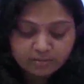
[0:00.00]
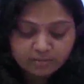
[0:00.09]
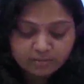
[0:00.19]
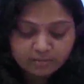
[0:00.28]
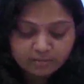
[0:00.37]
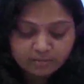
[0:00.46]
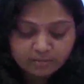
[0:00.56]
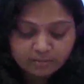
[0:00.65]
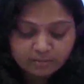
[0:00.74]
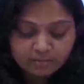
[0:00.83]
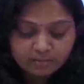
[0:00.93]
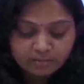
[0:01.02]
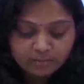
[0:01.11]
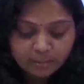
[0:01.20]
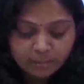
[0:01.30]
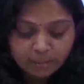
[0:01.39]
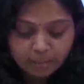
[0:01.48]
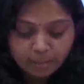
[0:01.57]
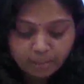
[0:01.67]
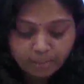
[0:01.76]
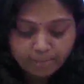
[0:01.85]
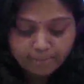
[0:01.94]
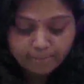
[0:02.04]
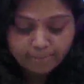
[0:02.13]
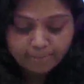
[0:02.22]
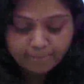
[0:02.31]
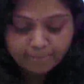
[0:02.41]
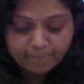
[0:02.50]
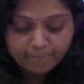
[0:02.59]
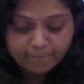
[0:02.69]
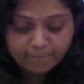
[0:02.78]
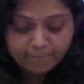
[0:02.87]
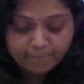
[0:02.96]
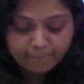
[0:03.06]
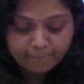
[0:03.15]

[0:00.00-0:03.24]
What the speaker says: (no one is talking)